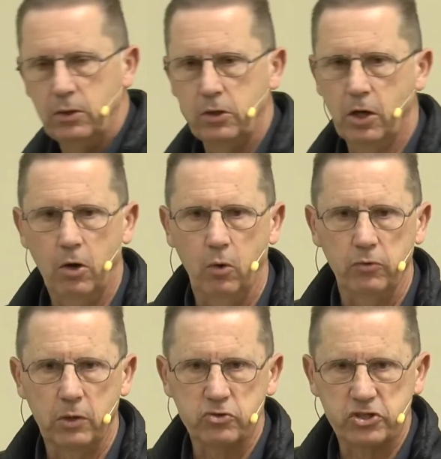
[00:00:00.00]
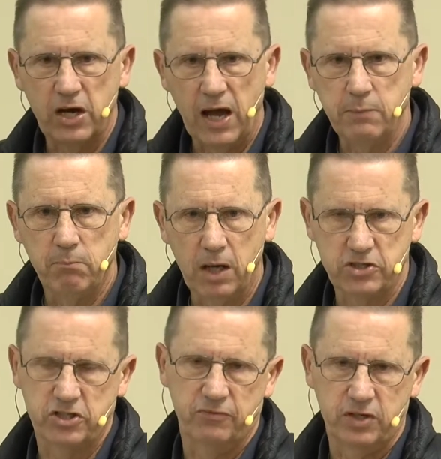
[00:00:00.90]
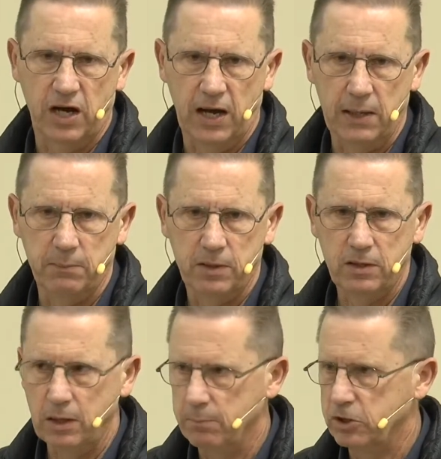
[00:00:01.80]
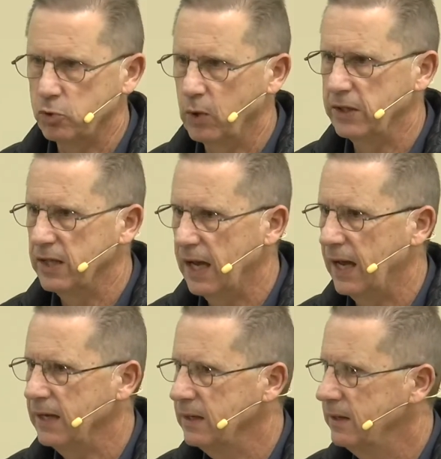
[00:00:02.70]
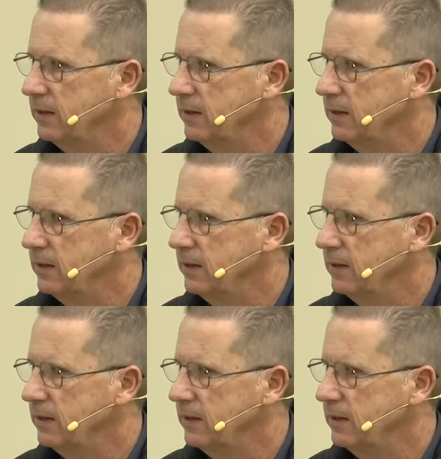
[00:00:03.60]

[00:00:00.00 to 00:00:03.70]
No, there was nine months of time in between that.